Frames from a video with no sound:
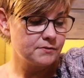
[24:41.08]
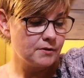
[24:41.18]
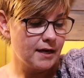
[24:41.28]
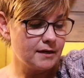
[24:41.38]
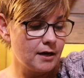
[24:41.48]

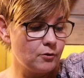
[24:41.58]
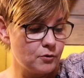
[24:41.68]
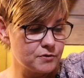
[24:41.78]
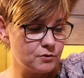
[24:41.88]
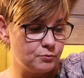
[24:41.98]
And I
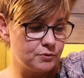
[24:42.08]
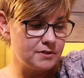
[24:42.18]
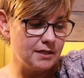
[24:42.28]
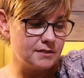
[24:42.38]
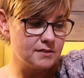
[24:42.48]
also put
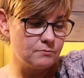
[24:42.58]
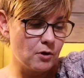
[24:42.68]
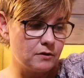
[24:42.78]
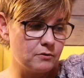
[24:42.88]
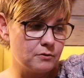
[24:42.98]
in some
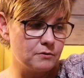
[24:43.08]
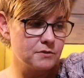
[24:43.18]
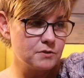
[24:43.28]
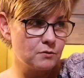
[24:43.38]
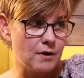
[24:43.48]
other
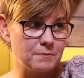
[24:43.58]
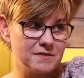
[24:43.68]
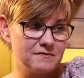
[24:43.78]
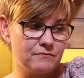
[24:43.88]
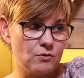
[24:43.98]

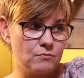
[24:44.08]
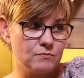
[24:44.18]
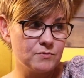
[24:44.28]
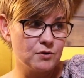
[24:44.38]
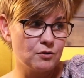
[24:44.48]
scraps
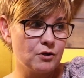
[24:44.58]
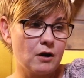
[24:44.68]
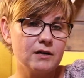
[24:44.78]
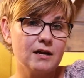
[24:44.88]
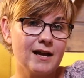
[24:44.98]
from sock
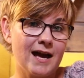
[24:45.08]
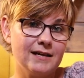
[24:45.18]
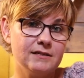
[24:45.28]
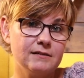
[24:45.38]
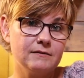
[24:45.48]
yarn I
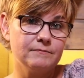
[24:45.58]
had.